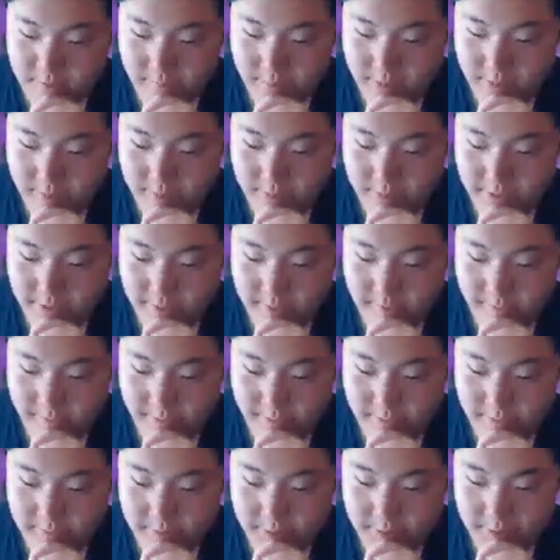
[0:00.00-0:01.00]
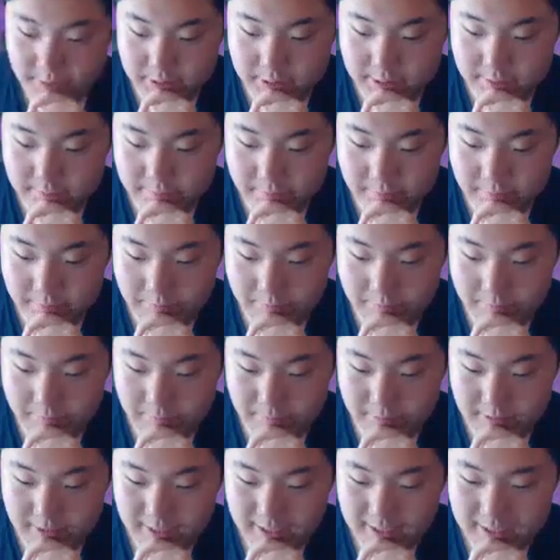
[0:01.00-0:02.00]
maybe I had a better shot,
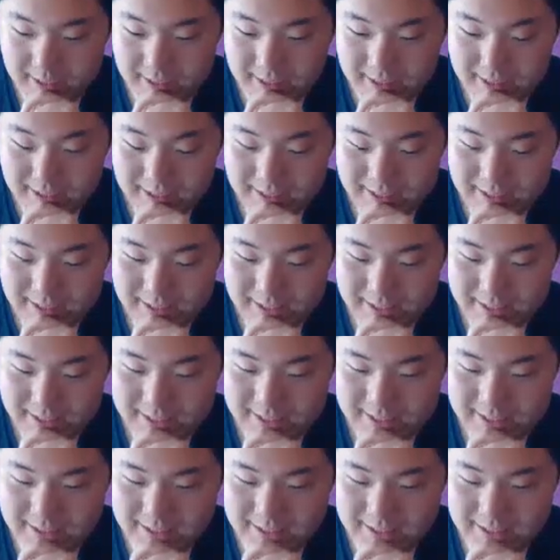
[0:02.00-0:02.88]
but...